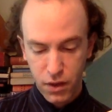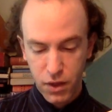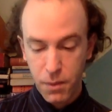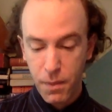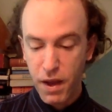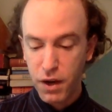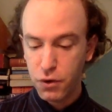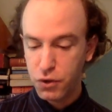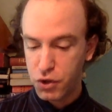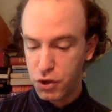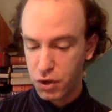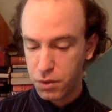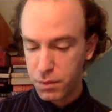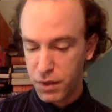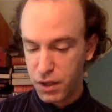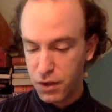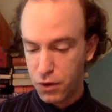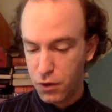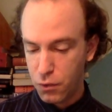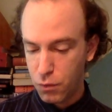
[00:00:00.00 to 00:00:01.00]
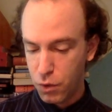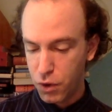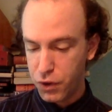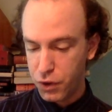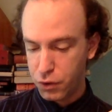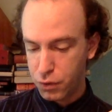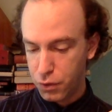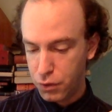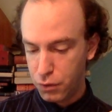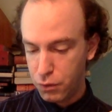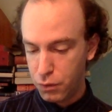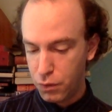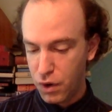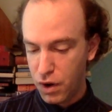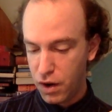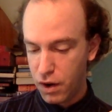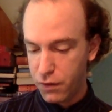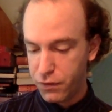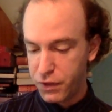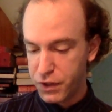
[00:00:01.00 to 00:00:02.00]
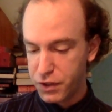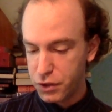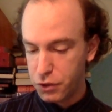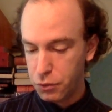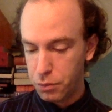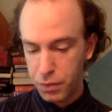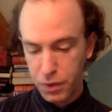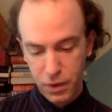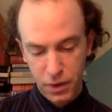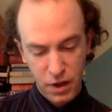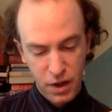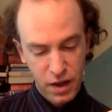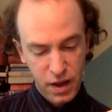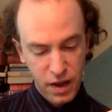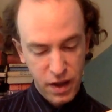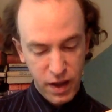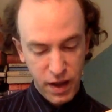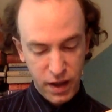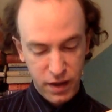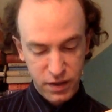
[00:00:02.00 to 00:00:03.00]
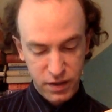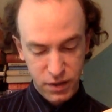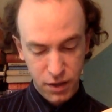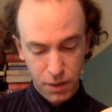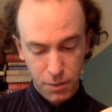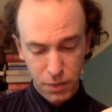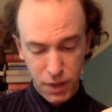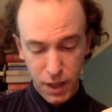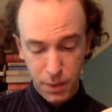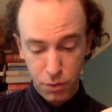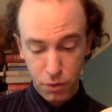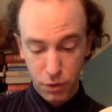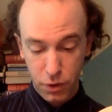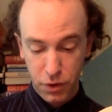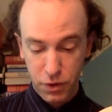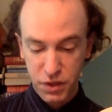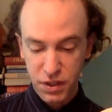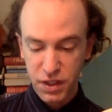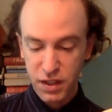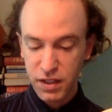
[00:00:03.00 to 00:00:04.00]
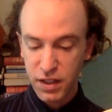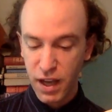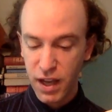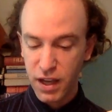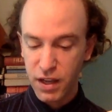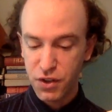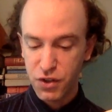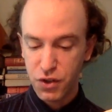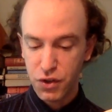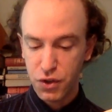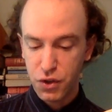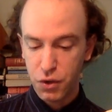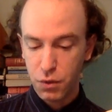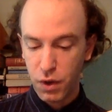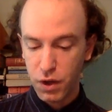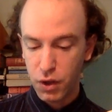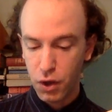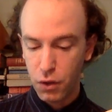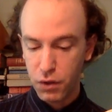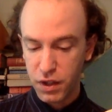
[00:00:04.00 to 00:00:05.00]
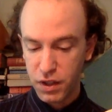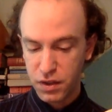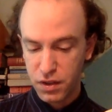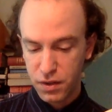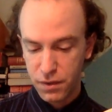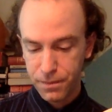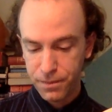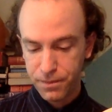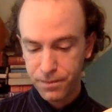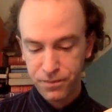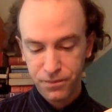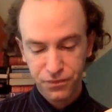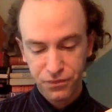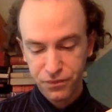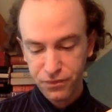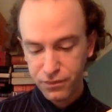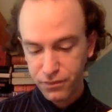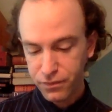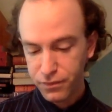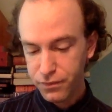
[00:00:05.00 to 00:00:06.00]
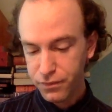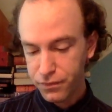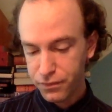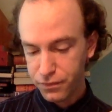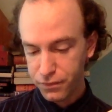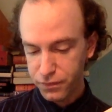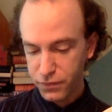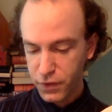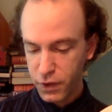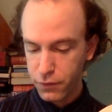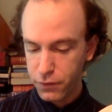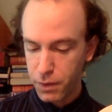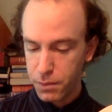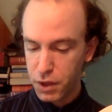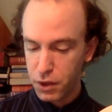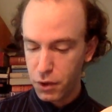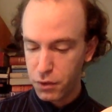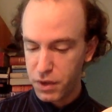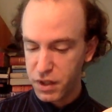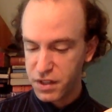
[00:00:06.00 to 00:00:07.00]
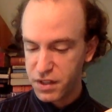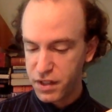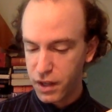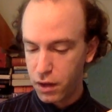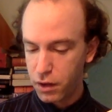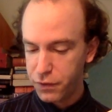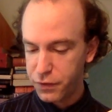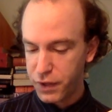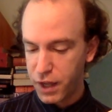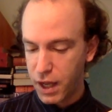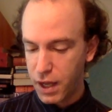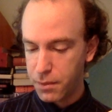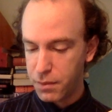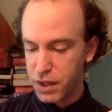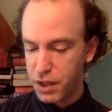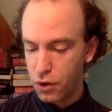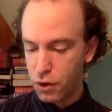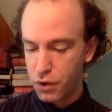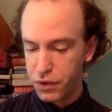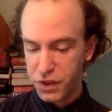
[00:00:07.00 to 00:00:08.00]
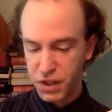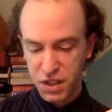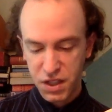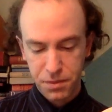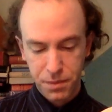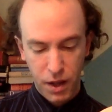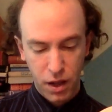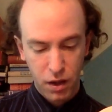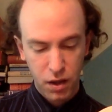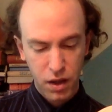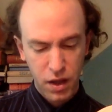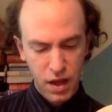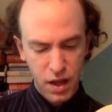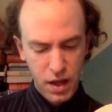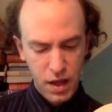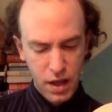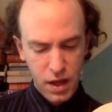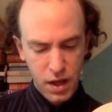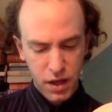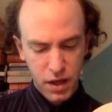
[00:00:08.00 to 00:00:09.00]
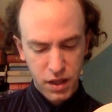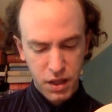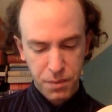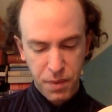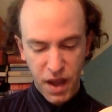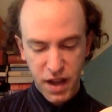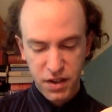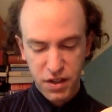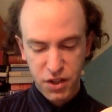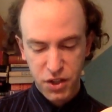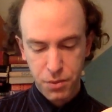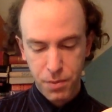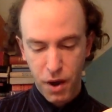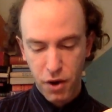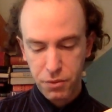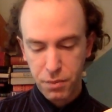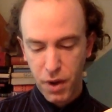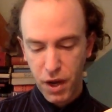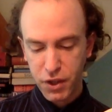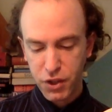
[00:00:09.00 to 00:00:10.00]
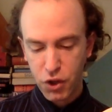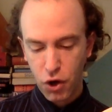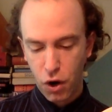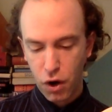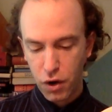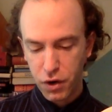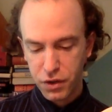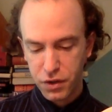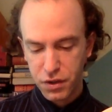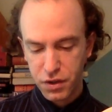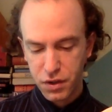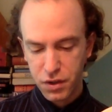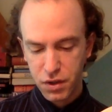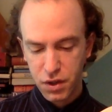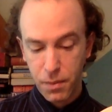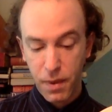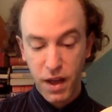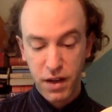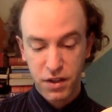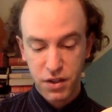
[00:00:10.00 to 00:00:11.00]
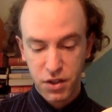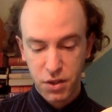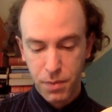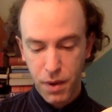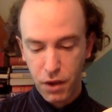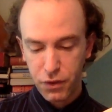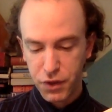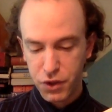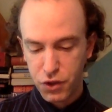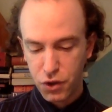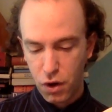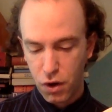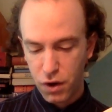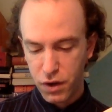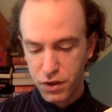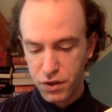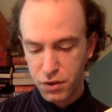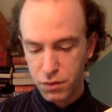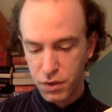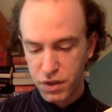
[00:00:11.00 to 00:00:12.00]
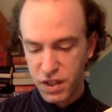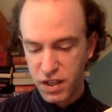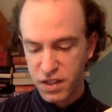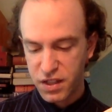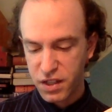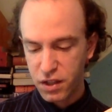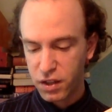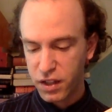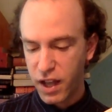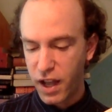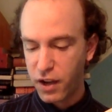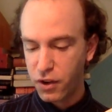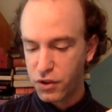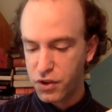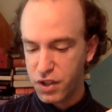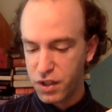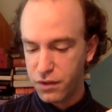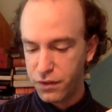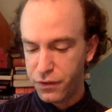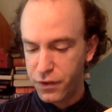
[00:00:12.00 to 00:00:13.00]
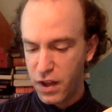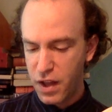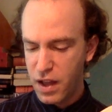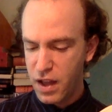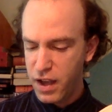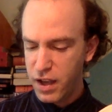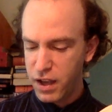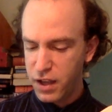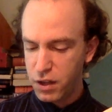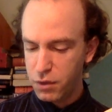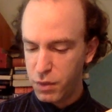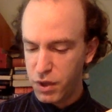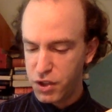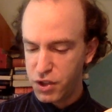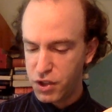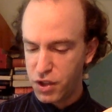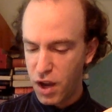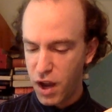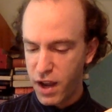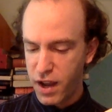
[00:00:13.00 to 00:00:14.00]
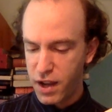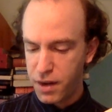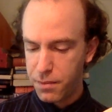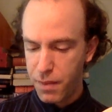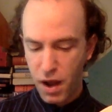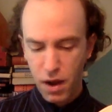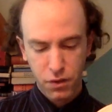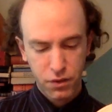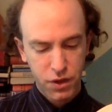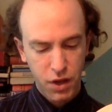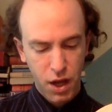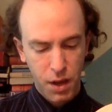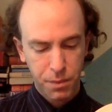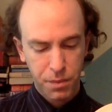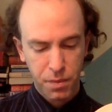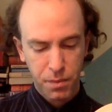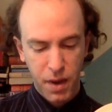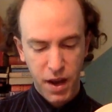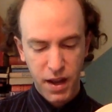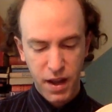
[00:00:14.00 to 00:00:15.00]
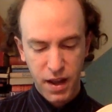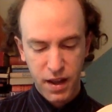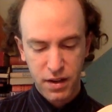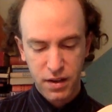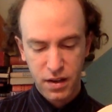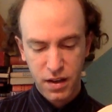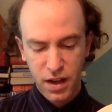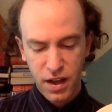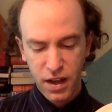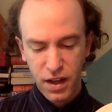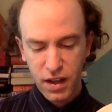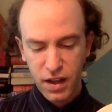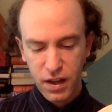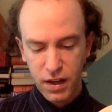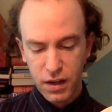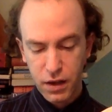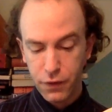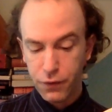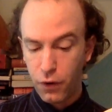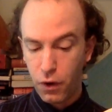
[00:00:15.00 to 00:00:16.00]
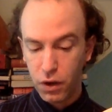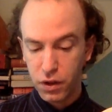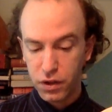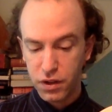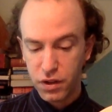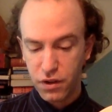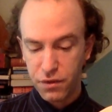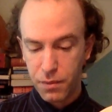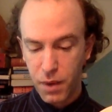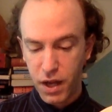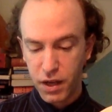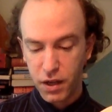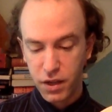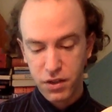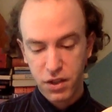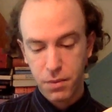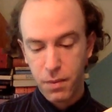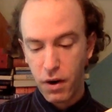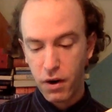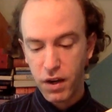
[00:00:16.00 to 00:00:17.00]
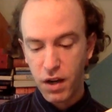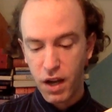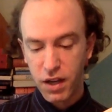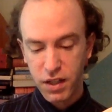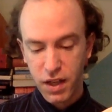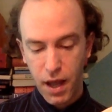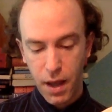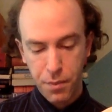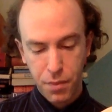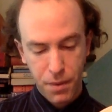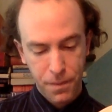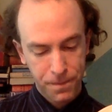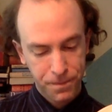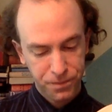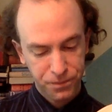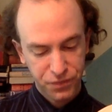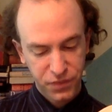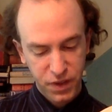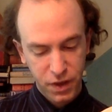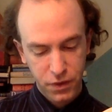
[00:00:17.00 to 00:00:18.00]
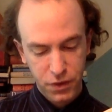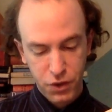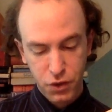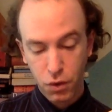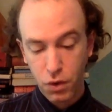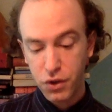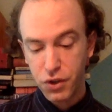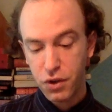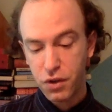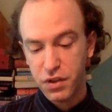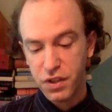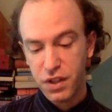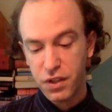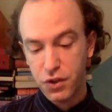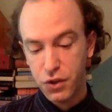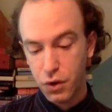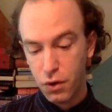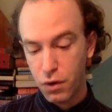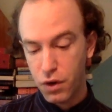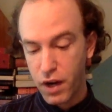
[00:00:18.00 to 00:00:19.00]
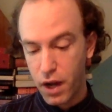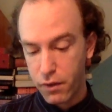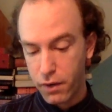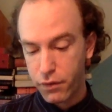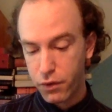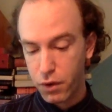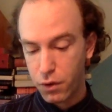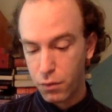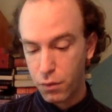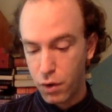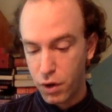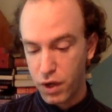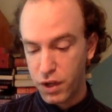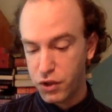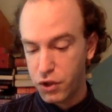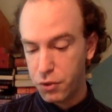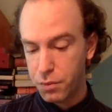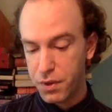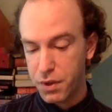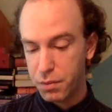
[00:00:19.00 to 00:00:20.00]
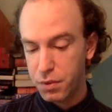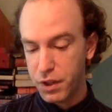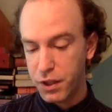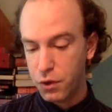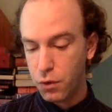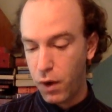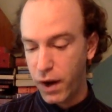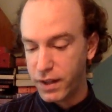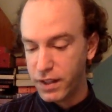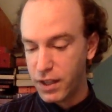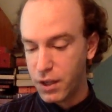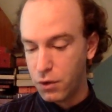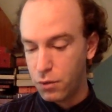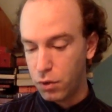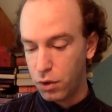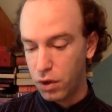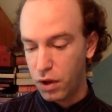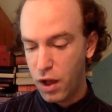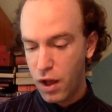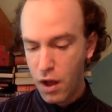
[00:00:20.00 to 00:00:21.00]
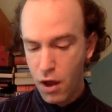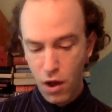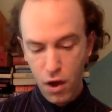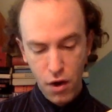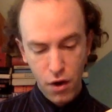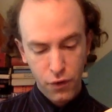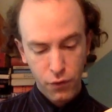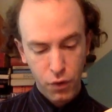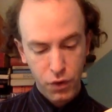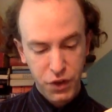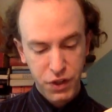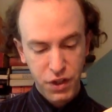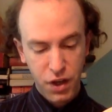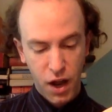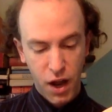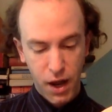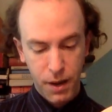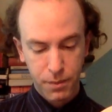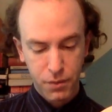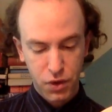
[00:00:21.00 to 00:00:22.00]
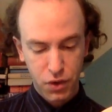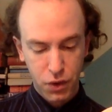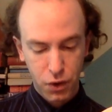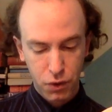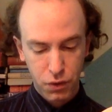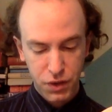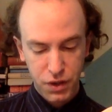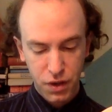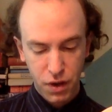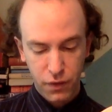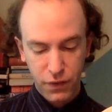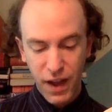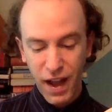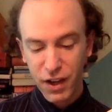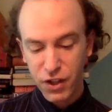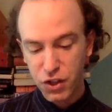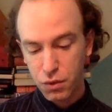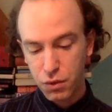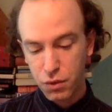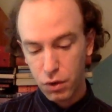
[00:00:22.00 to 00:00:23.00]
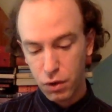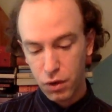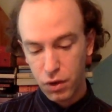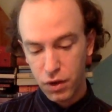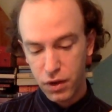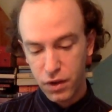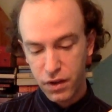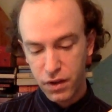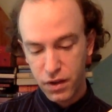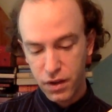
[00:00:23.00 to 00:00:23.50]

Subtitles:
the crew of the sloop, and some laborers engaged to unload it. From the load itself came the earthy smell. The bandage about the jaws was a silk handkerchief in which I had bound up my head in default of my customary nightcap. The tortures endured, however, were indubitably quite equal for the time to those of actual